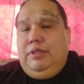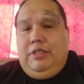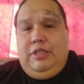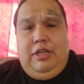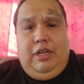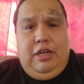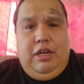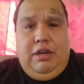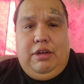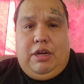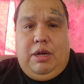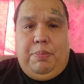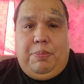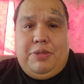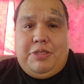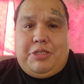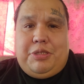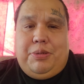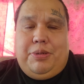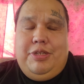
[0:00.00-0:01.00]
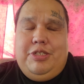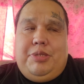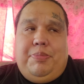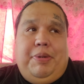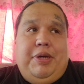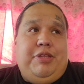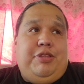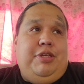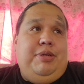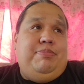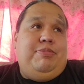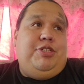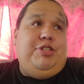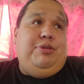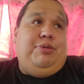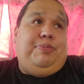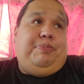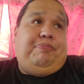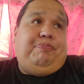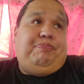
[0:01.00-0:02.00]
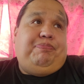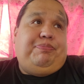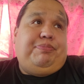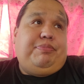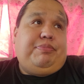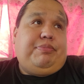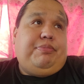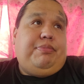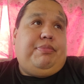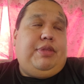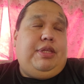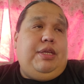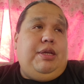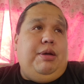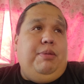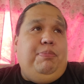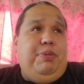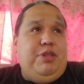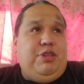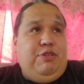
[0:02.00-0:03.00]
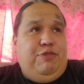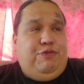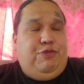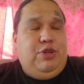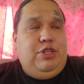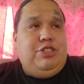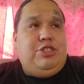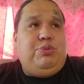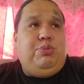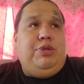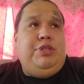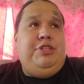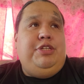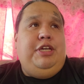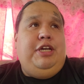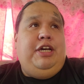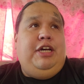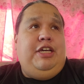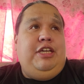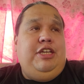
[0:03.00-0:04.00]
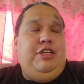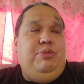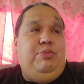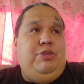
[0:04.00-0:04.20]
And I got a couple stories about them too. But the first one, yeah, he